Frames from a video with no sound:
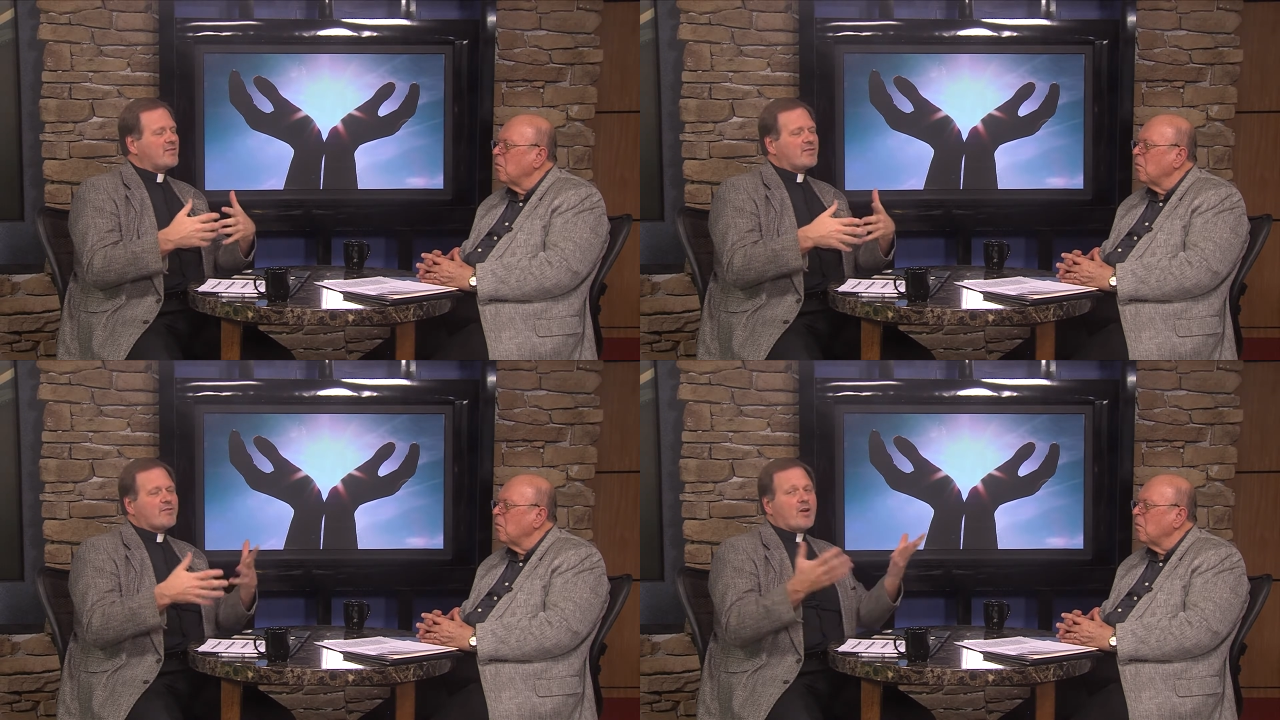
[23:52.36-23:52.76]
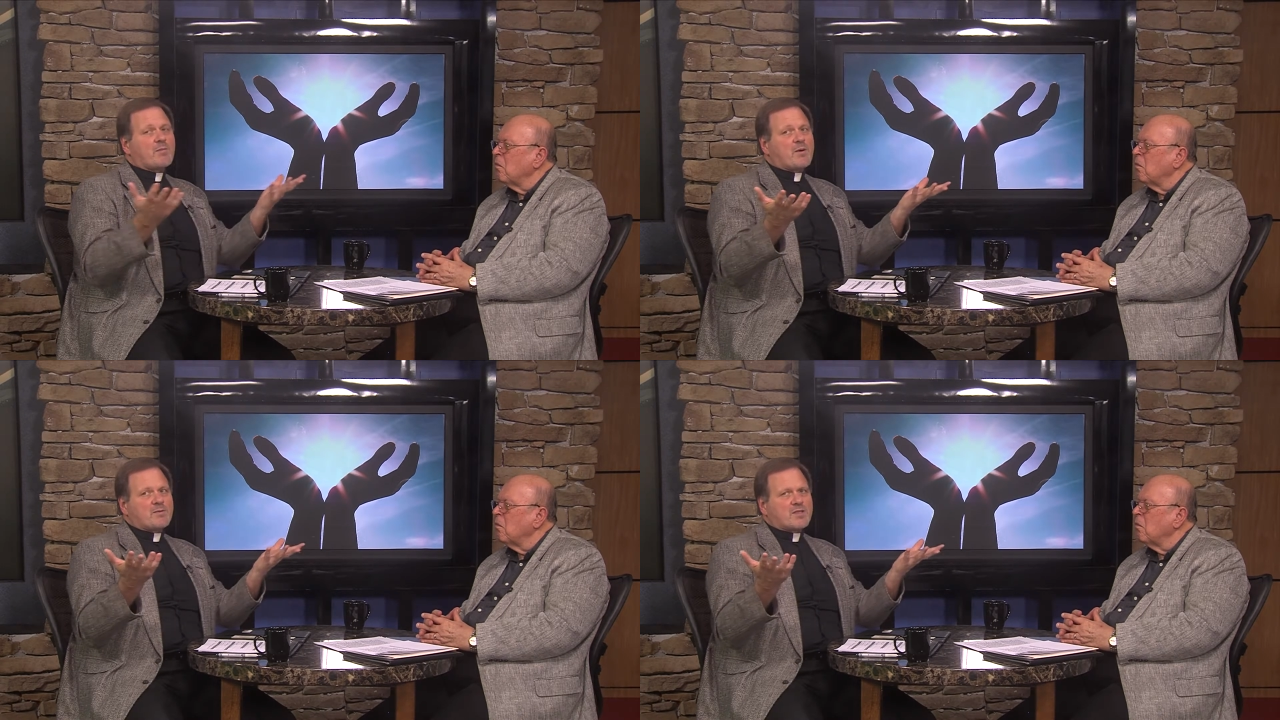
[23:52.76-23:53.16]
Speaker 1: mm-hmm. even for our
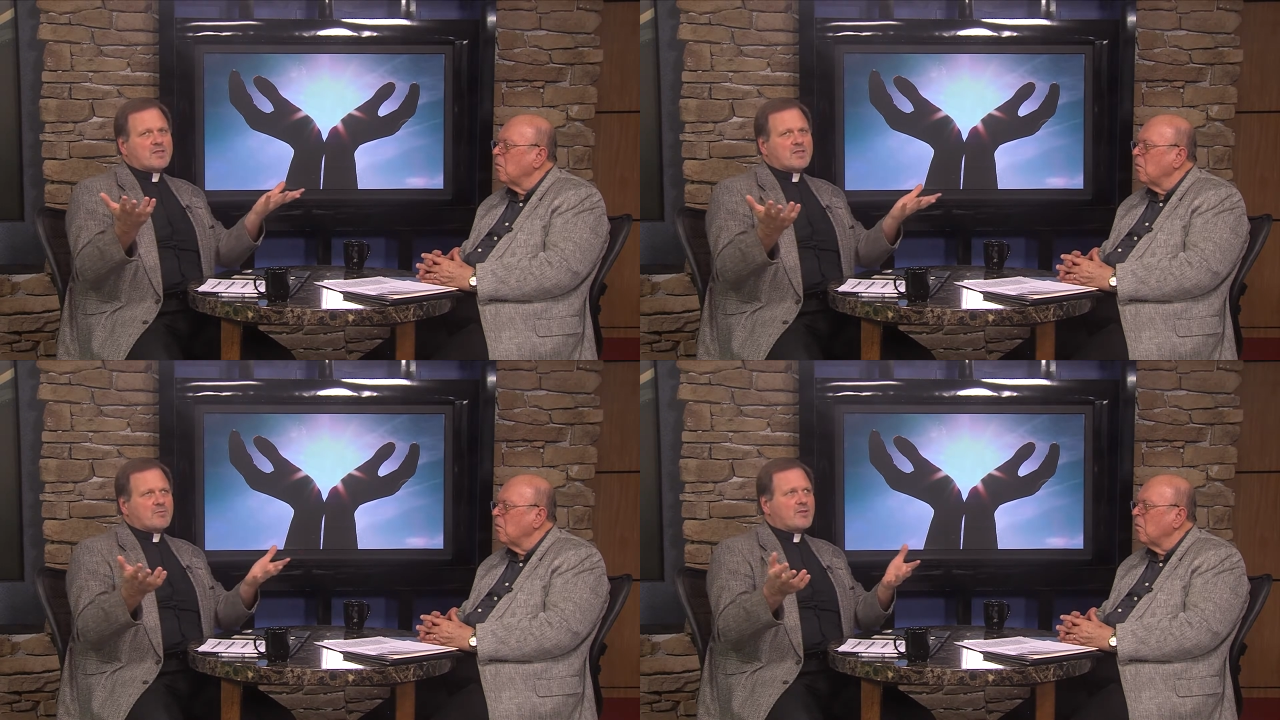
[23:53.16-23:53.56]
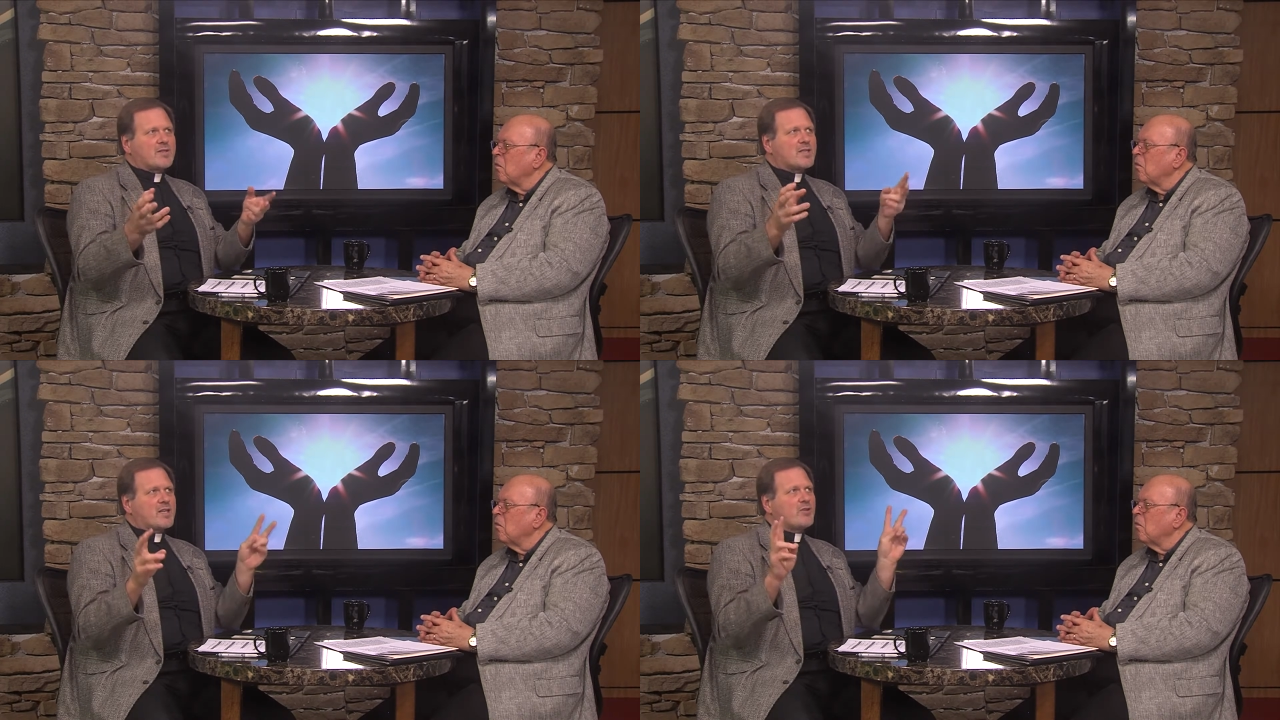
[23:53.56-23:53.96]
purposes is wanting to
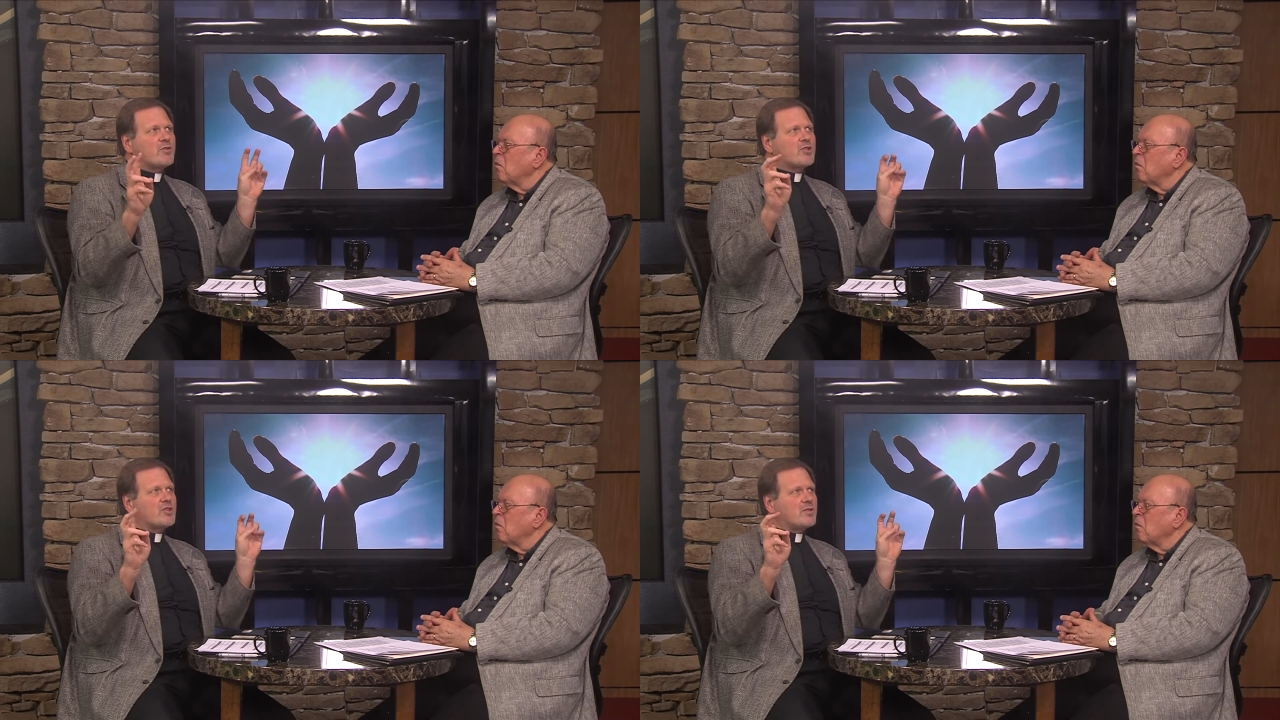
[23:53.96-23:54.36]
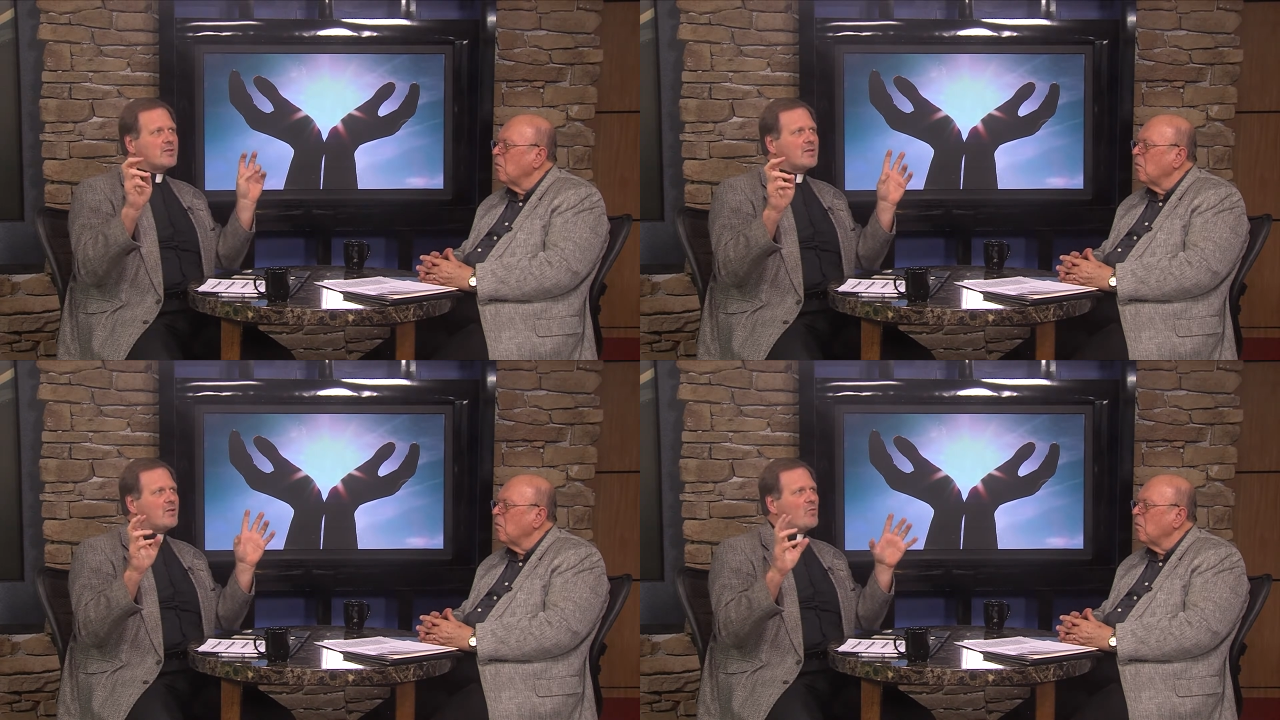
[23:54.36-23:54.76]
say a
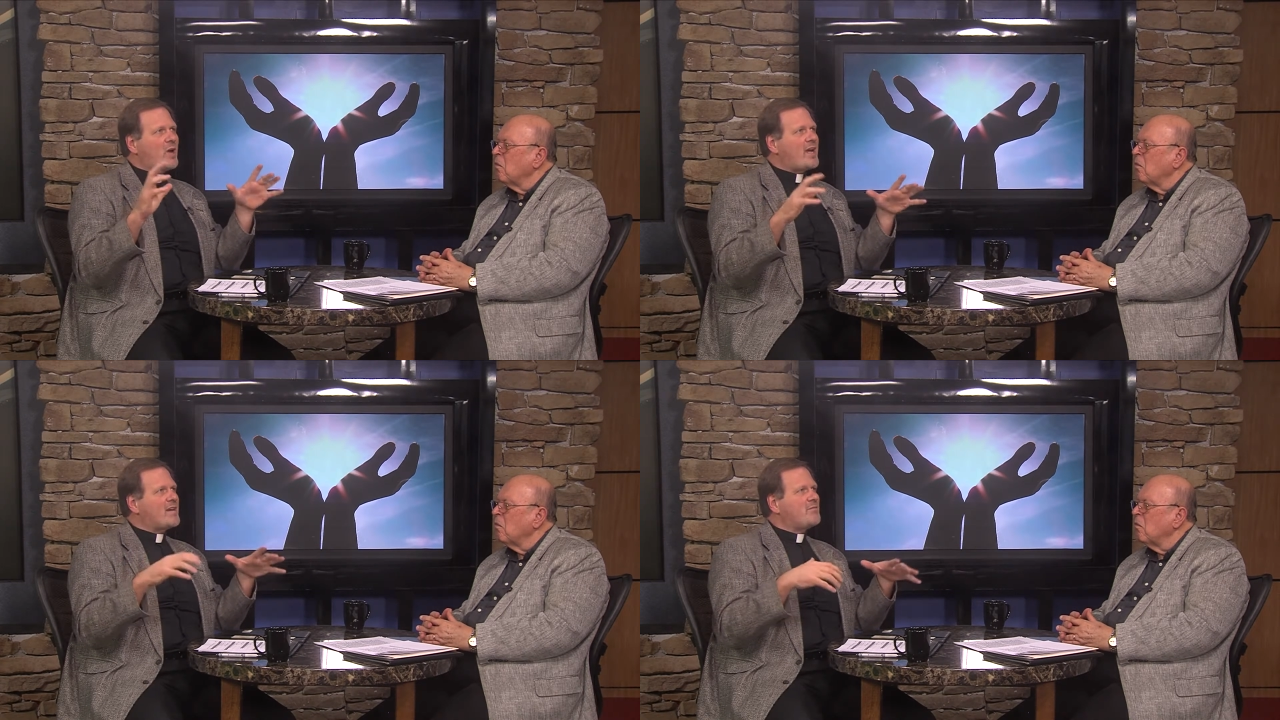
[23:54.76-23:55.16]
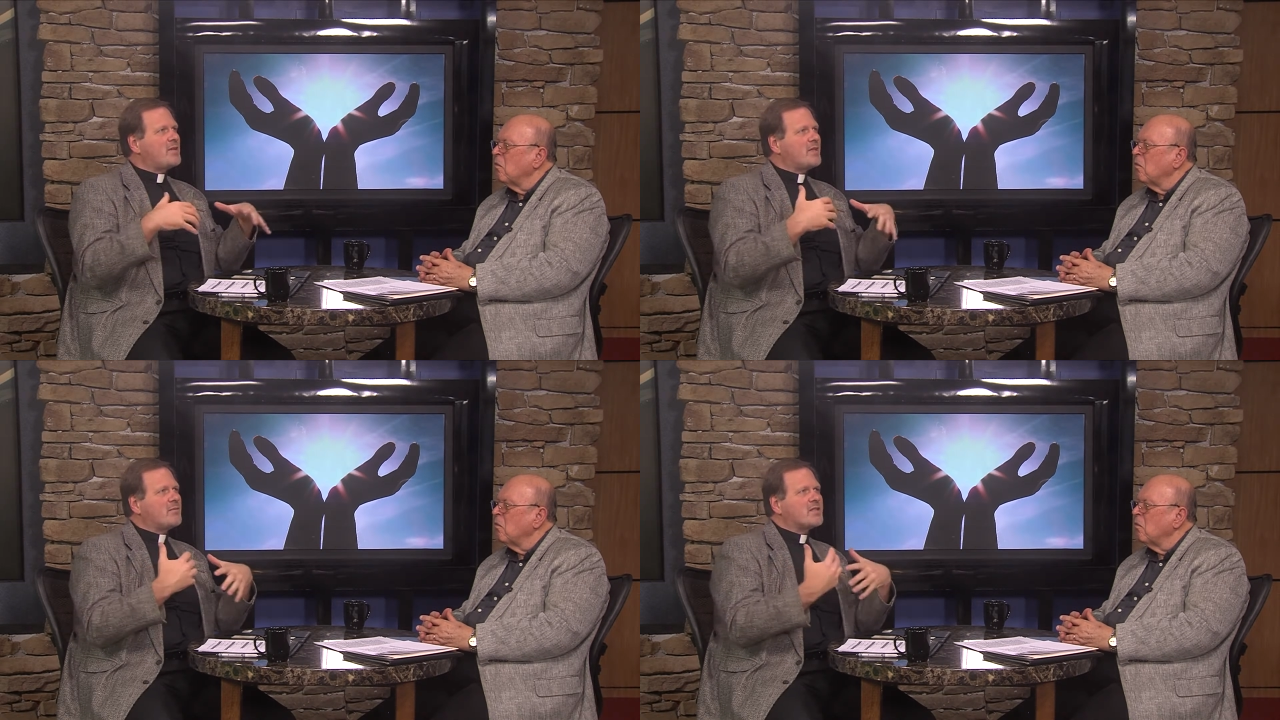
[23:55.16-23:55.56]
Christian way of
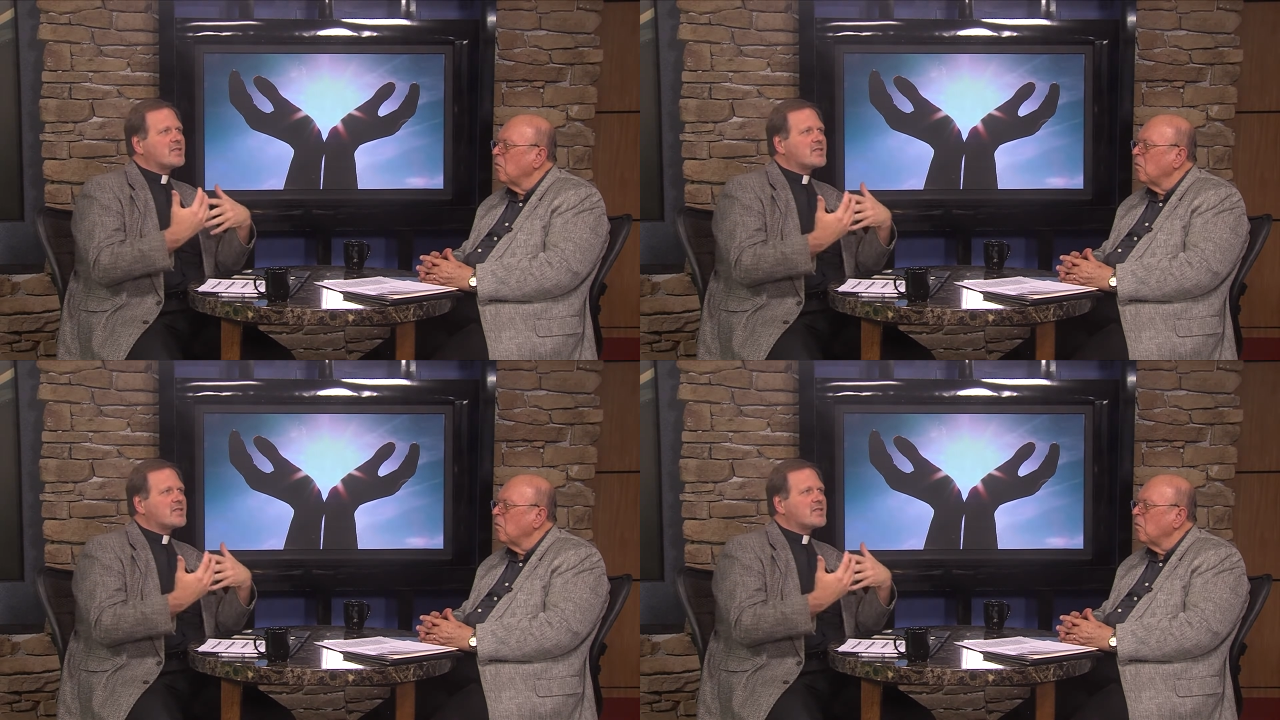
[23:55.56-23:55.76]
being able to